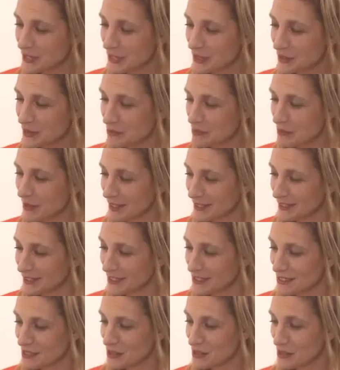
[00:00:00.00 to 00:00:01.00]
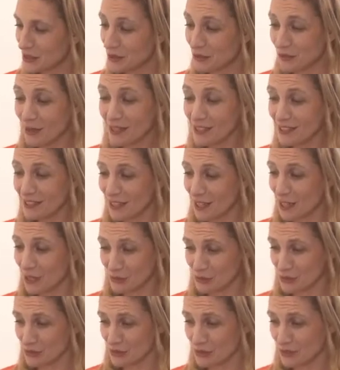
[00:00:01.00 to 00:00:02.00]
here at the back as a crying
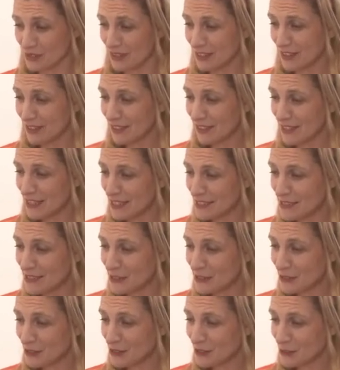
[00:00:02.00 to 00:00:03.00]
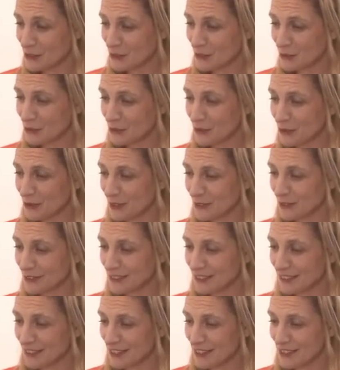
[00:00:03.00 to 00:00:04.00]
house, as
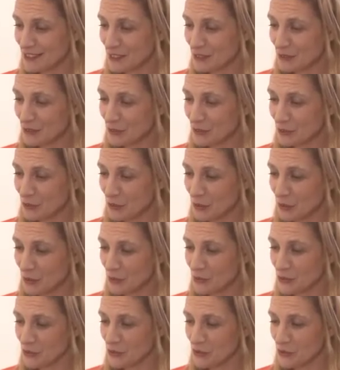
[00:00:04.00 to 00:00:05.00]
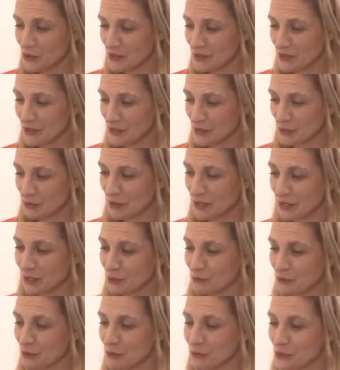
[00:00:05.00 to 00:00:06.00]
as if to hold some
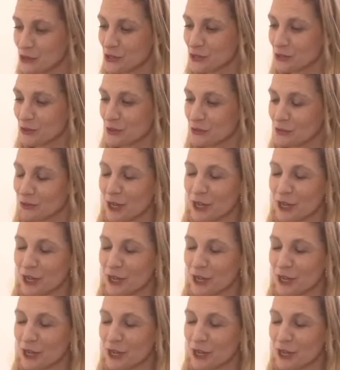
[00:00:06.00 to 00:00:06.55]
kind of emotional